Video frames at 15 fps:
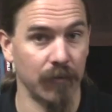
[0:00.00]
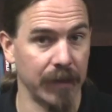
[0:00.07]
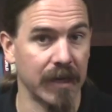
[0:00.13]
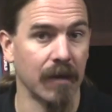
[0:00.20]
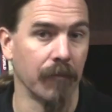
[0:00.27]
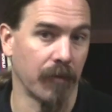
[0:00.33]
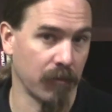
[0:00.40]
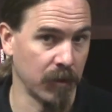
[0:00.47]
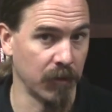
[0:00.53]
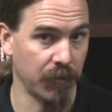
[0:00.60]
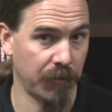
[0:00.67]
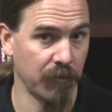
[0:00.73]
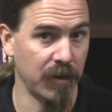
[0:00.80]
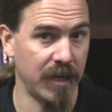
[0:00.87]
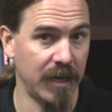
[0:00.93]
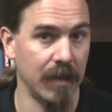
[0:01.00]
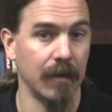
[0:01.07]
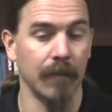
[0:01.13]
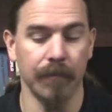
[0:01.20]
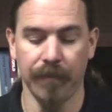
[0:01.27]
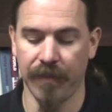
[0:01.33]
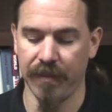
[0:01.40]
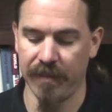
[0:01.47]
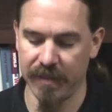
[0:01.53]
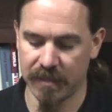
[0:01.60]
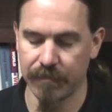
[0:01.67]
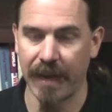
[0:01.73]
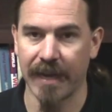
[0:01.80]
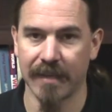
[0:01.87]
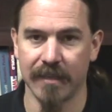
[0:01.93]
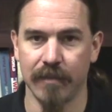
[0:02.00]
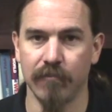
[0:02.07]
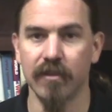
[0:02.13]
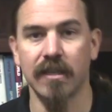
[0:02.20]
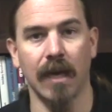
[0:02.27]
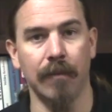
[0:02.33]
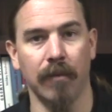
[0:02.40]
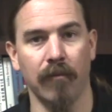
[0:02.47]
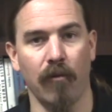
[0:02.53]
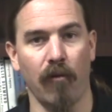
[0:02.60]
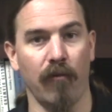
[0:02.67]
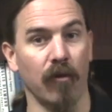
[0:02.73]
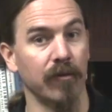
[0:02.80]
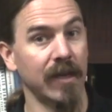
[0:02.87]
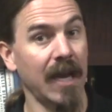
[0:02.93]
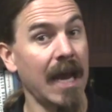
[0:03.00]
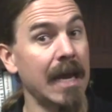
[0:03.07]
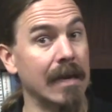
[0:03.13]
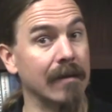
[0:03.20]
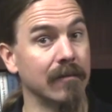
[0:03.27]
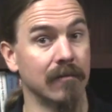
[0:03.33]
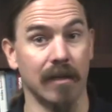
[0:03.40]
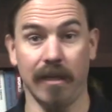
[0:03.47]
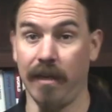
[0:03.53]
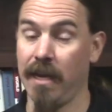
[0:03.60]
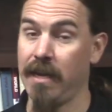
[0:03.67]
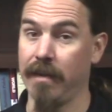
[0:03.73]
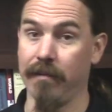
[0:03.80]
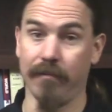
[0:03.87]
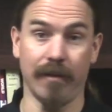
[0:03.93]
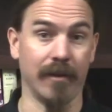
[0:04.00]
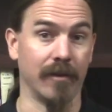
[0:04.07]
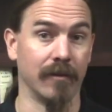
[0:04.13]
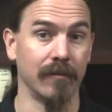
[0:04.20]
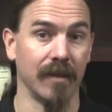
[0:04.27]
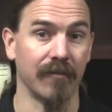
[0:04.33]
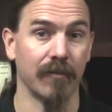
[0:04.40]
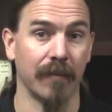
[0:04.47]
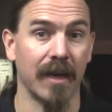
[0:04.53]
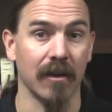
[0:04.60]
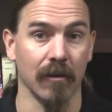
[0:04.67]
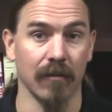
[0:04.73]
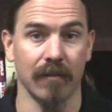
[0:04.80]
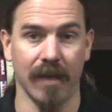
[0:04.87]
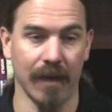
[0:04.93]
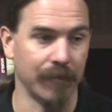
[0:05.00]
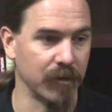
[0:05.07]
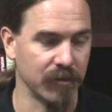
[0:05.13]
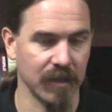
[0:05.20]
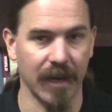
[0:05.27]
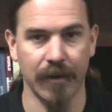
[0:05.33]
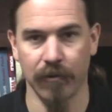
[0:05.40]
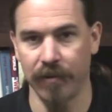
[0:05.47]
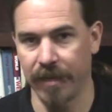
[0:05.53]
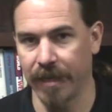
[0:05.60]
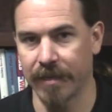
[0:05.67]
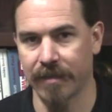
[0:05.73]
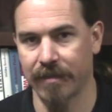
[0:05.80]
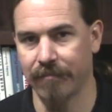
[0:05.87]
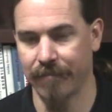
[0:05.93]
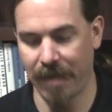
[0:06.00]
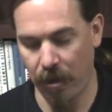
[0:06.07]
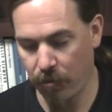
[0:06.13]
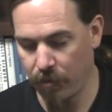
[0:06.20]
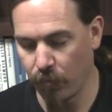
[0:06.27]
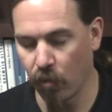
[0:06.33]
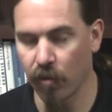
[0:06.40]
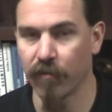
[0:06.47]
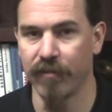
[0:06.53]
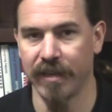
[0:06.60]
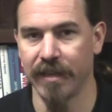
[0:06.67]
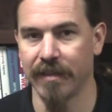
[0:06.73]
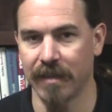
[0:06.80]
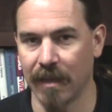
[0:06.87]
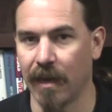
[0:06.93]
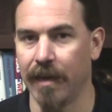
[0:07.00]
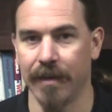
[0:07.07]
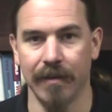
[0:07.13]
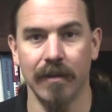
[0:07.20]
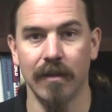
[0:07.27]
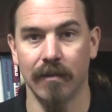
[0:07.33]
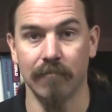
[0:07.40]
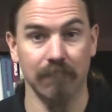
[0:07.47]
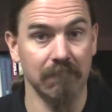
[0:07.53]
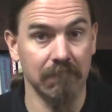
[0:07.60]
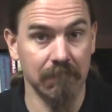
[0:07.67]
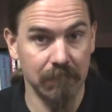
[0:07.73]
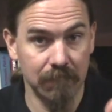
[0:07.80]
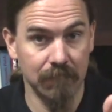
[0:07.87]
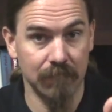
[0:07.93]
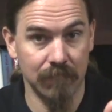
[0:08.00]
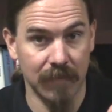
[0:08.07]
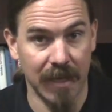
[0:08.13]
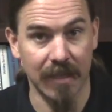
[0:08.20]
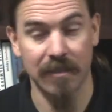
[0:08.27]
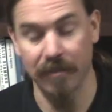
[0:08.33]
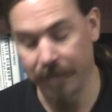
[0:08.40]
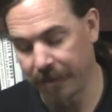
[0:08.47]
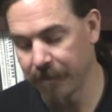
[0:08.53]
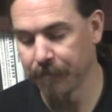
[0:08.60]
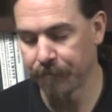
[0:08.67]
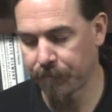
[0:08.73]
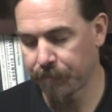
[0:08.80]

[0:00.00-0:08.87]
would become 303, this magazine was capable of holding eight. And hey, you know, even better. The ammo's lighter, you get to carry more of it in the gun. Excellent.